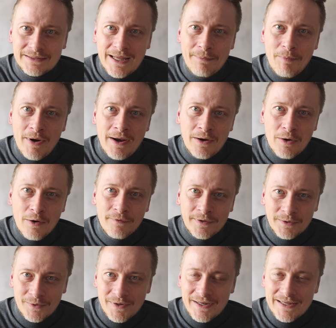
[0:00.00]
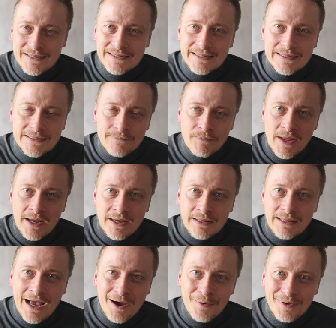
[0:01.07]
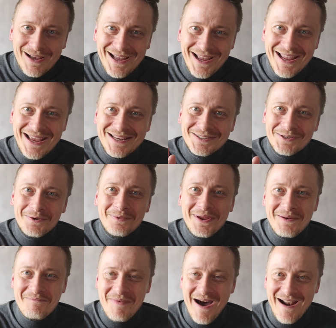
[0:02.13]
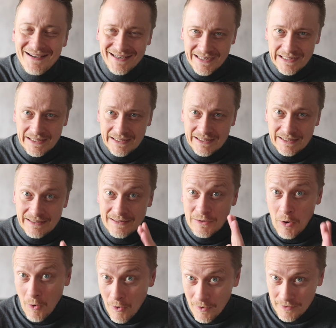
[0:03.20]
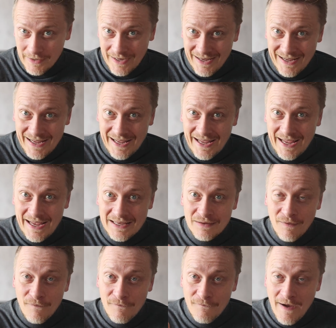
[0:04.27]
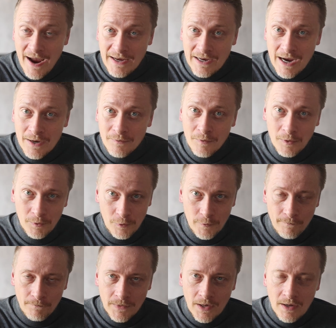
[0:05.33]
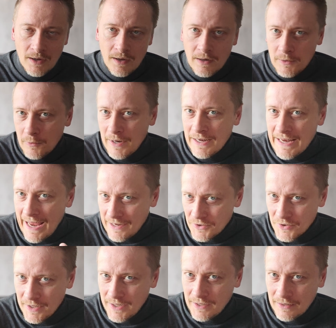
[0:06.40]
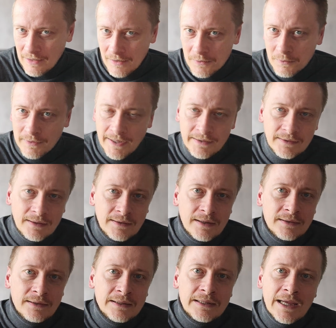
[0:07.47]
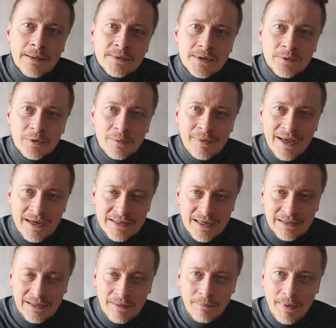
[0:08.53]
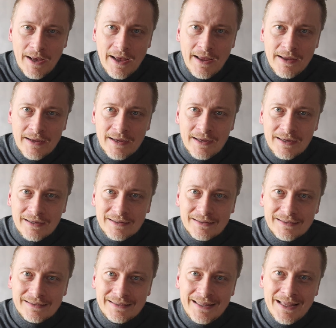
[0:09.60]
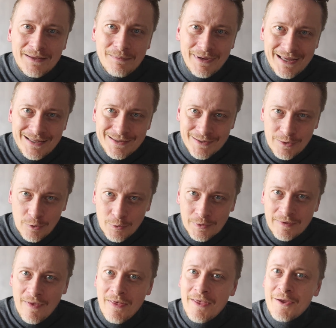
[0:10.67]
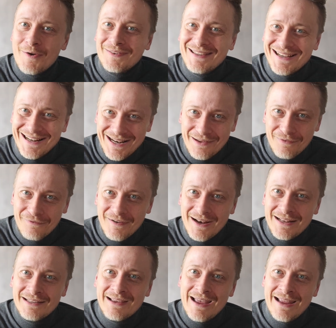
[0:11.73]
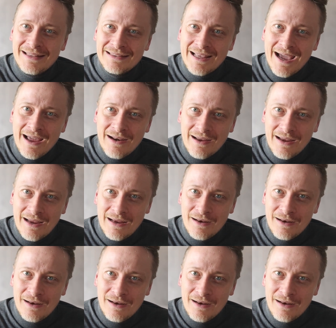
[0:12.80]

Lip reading: tapering off into the distance. Now, here's the weird part. This horn has a finite volume. You can actually calculate it, and it comes out to be exactly pi. That means you could theoretically fill the entire